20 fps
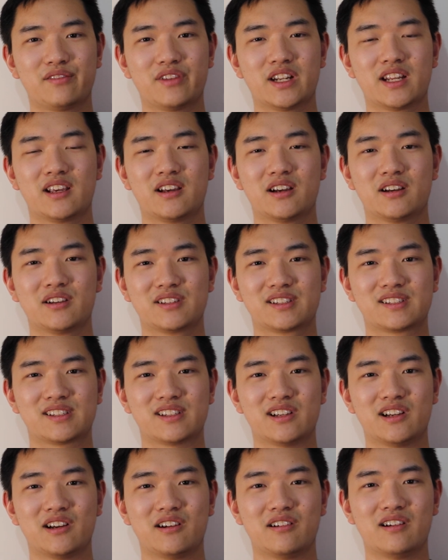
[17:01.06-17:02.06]
in the video,
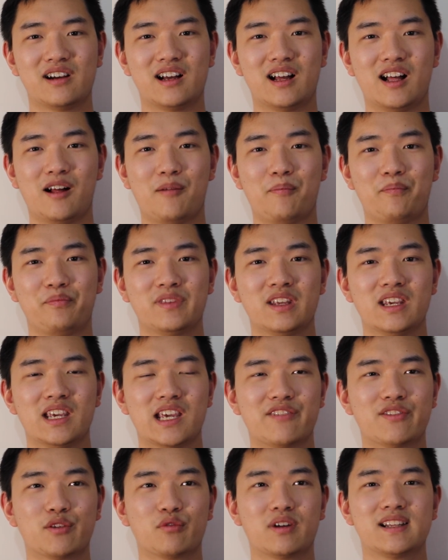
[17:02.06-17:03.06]
so um,
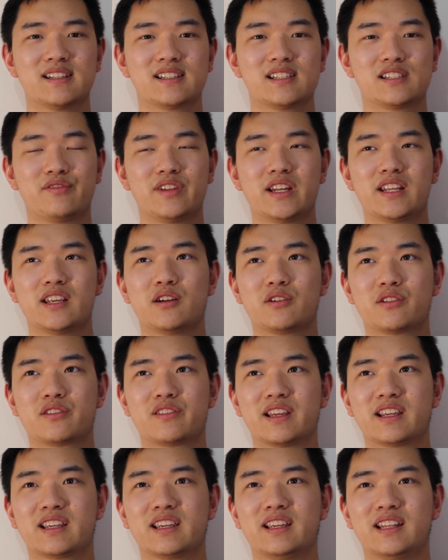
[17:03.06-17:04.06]
if you went into this video
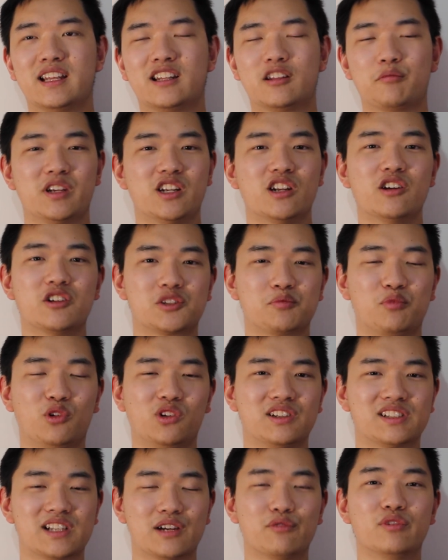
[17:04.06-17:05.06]
thinking that there'd be no
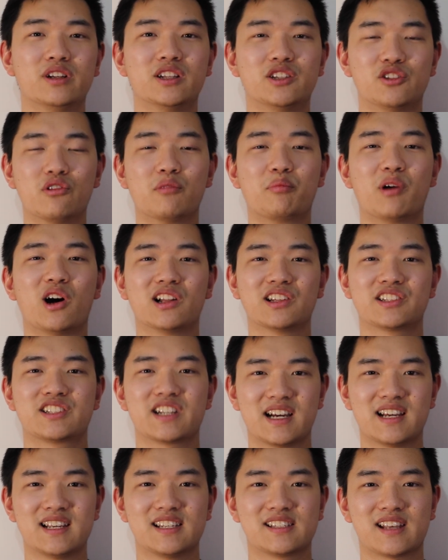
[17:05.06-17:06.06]
spoilers, I really do
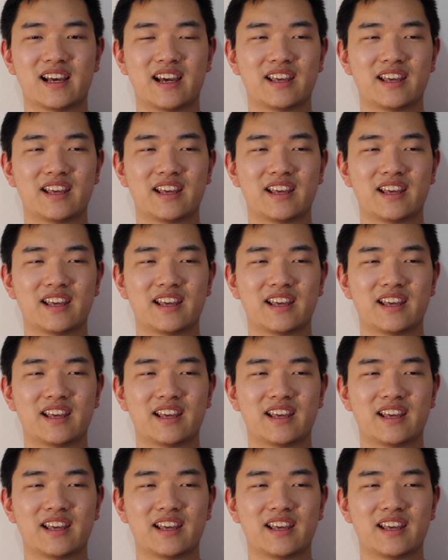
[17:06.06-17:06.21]
apologize.